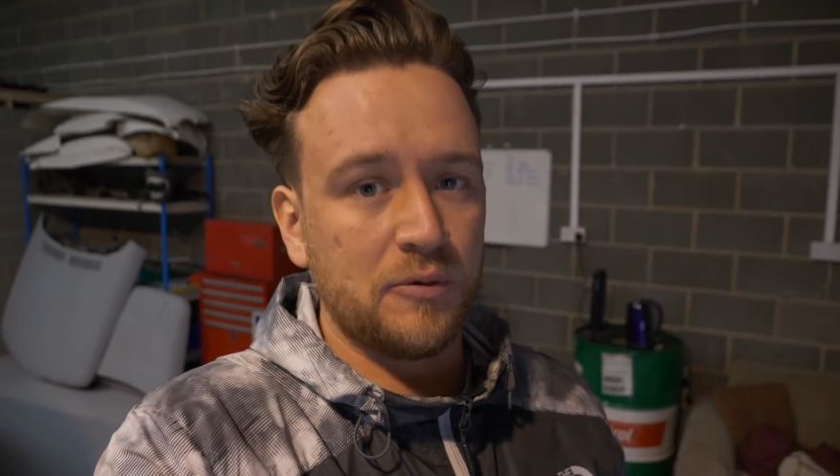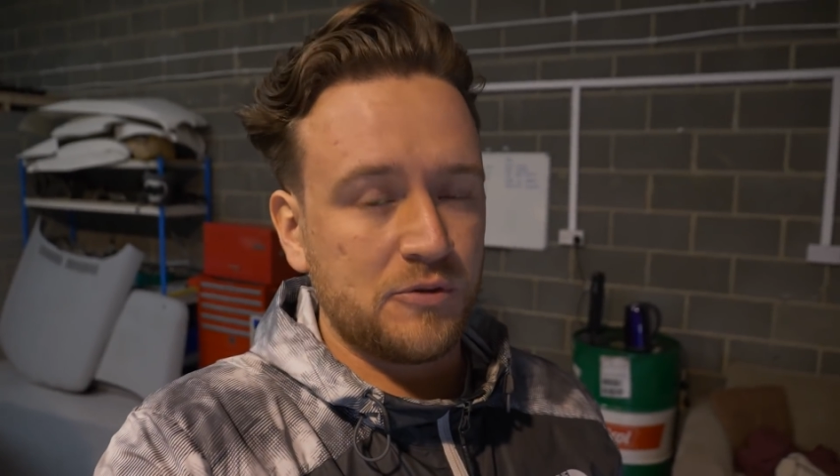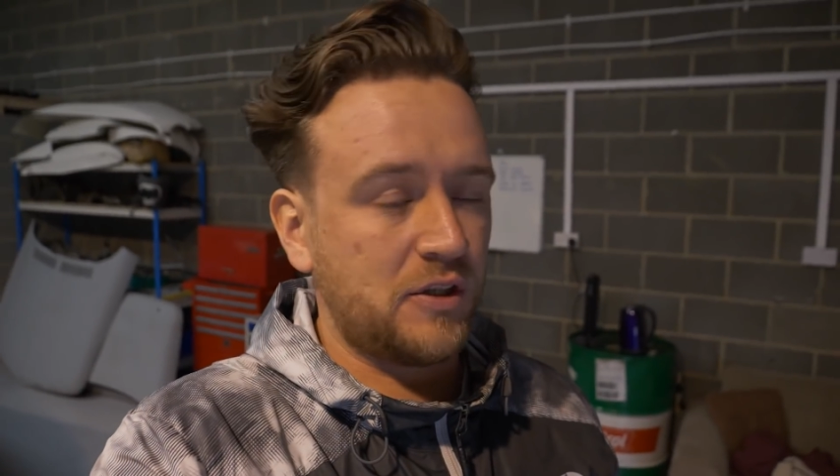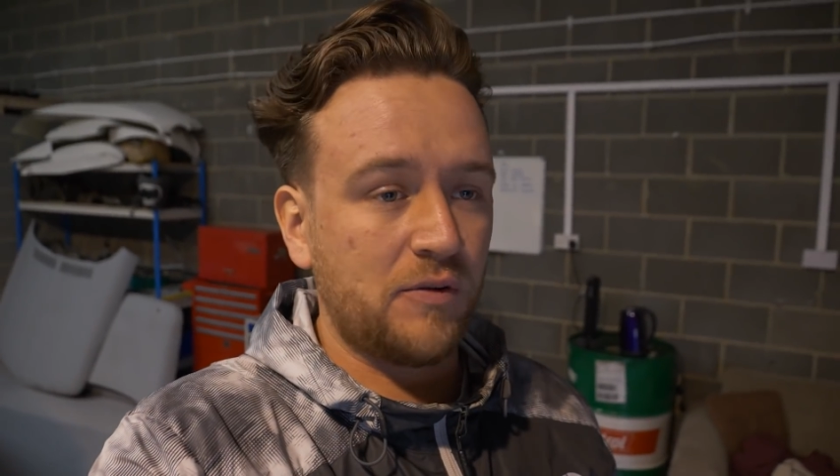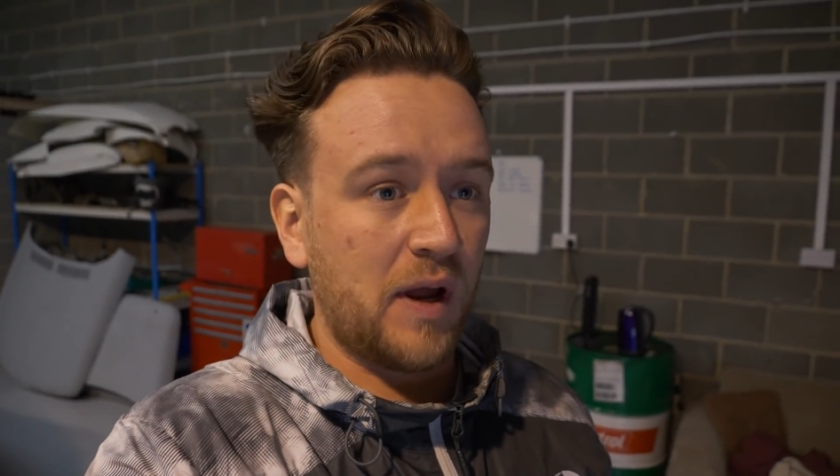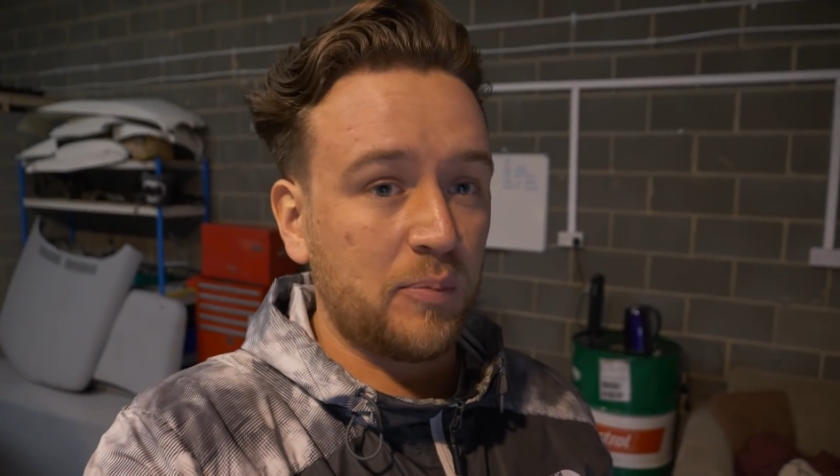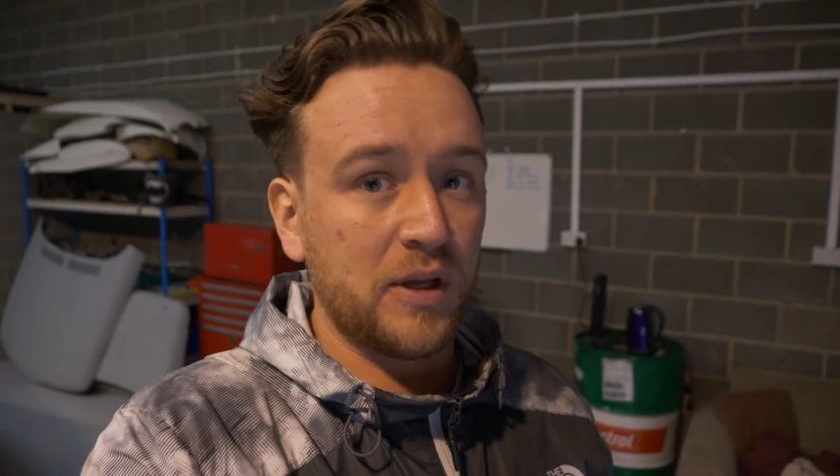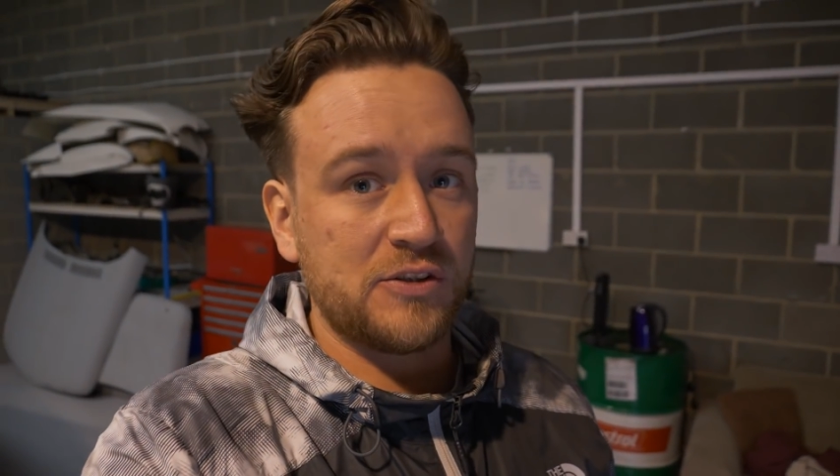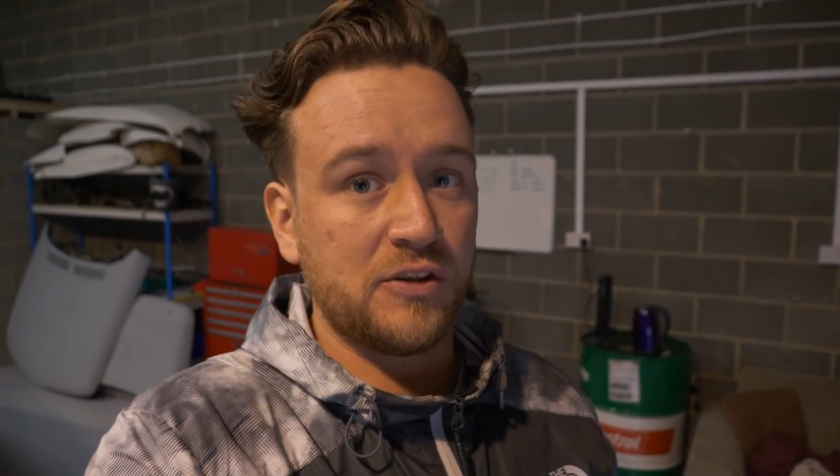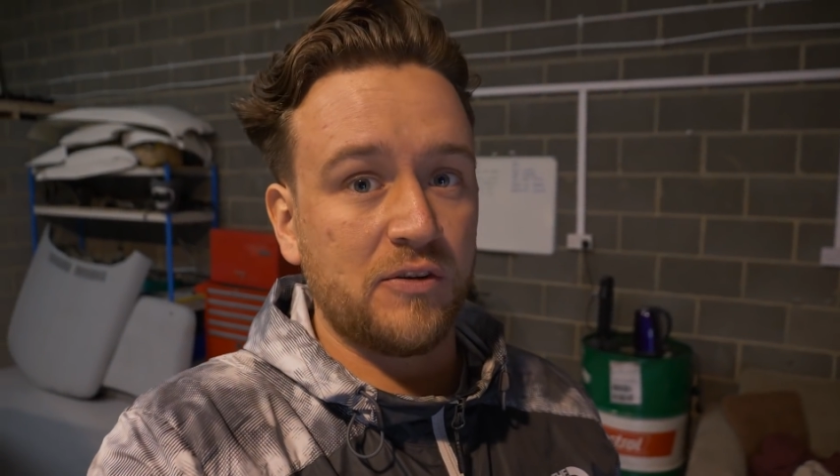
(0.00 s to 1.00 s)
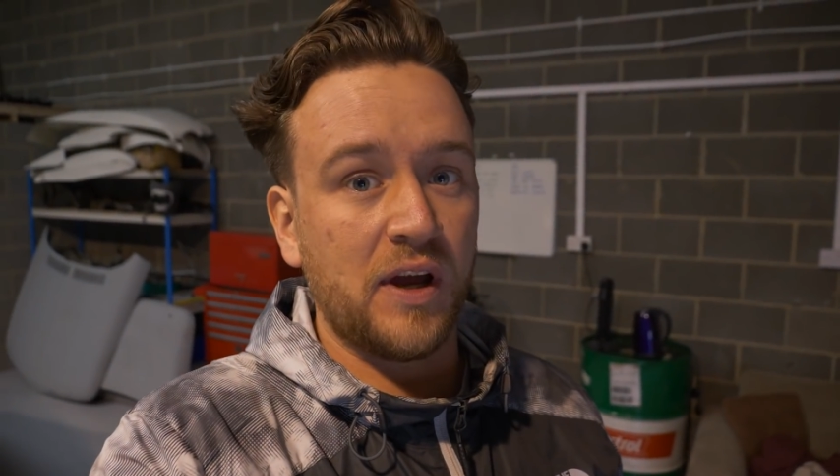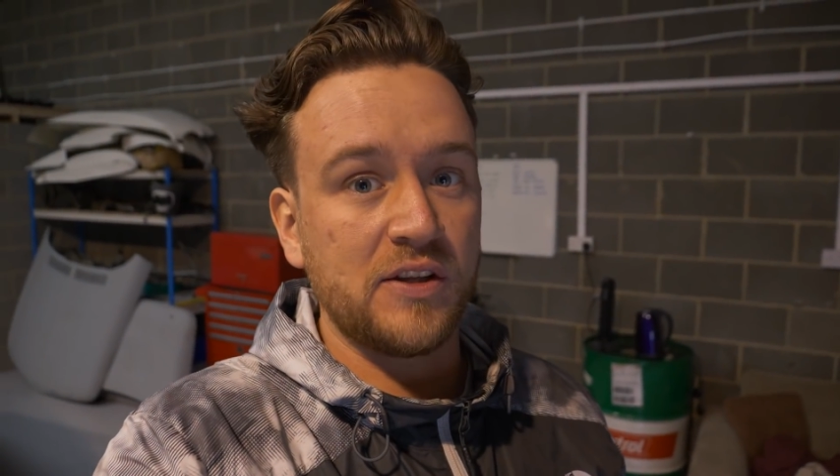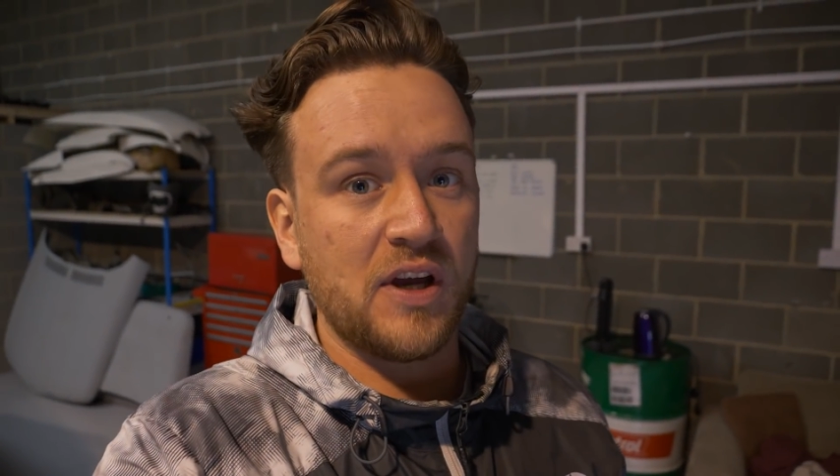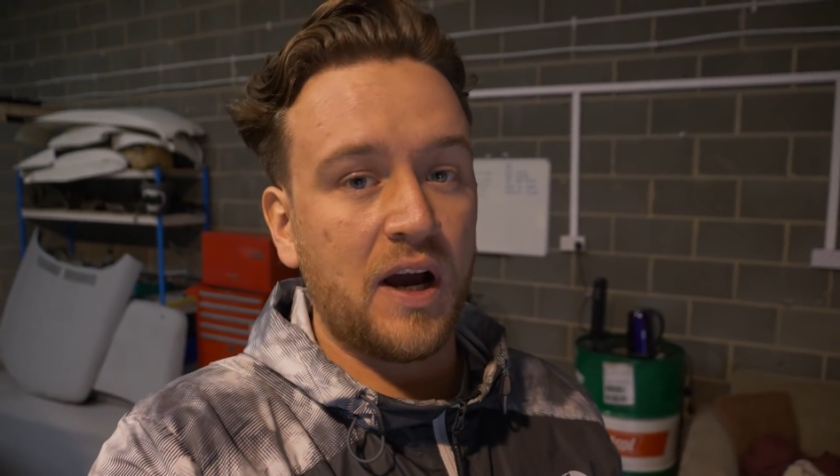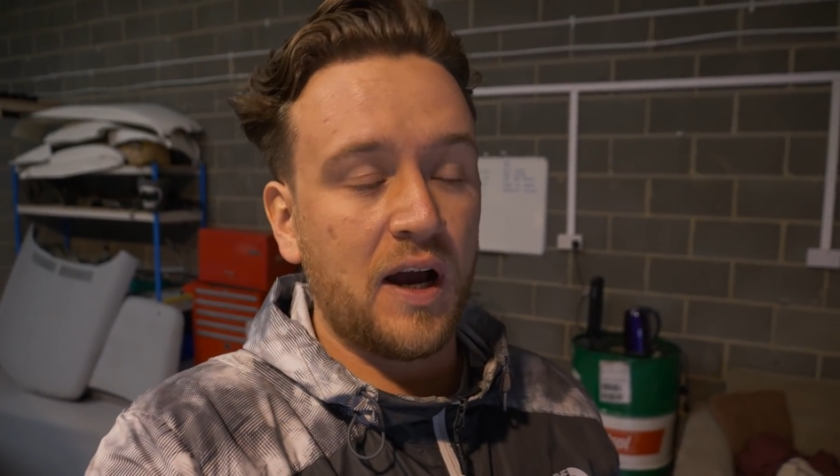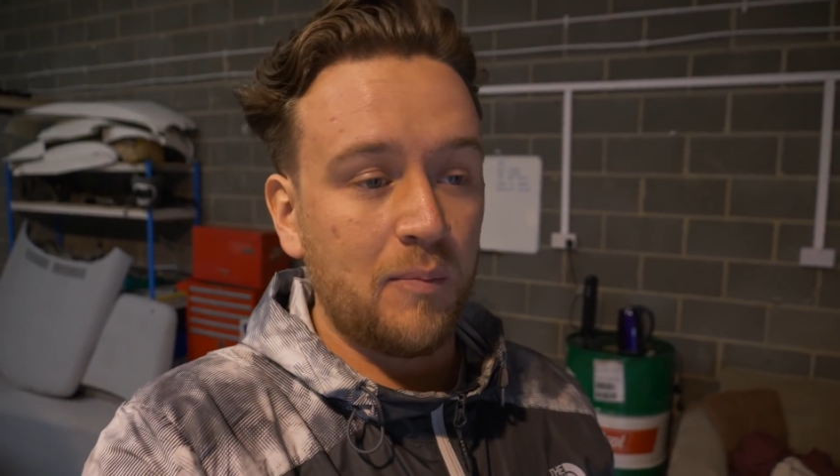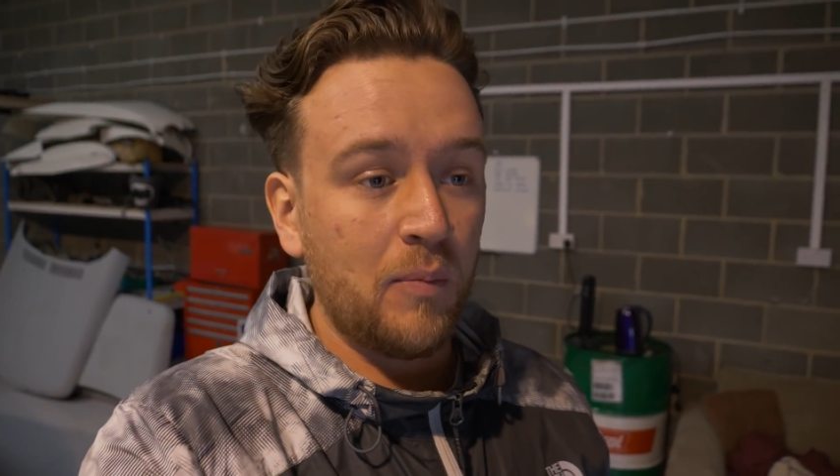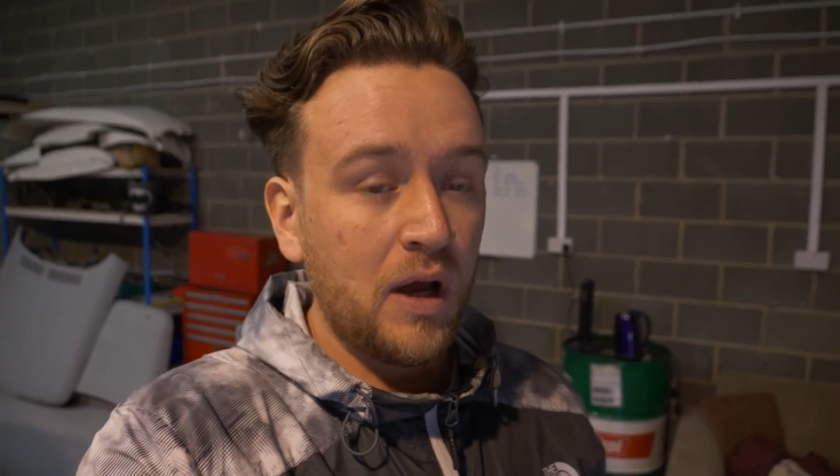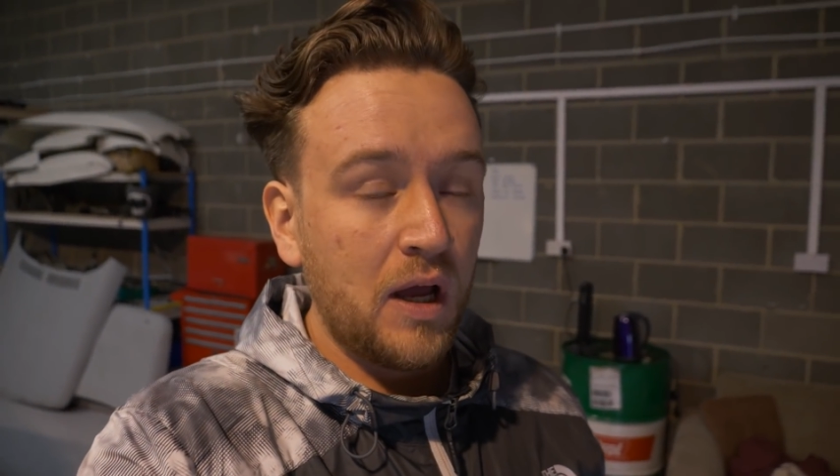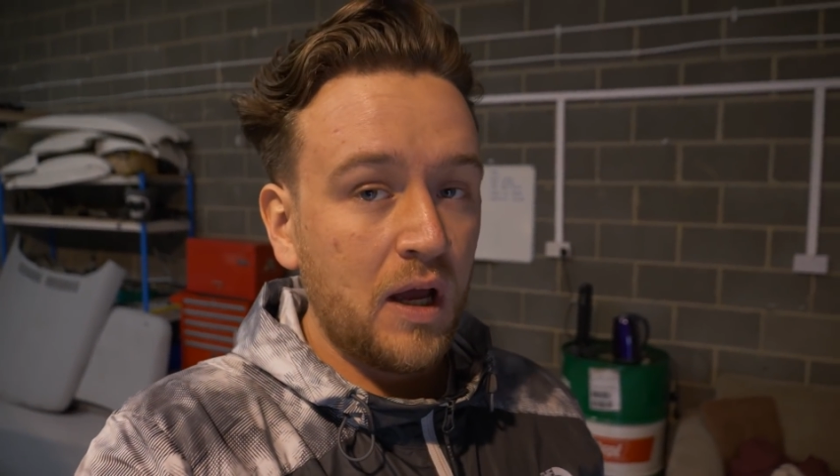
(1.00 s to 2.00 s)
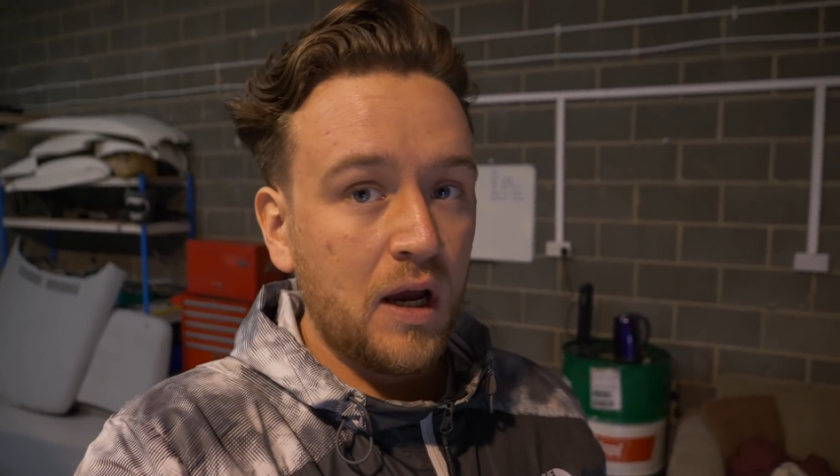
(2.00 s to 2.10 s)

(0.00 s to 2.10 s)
it was in the right place at the right time,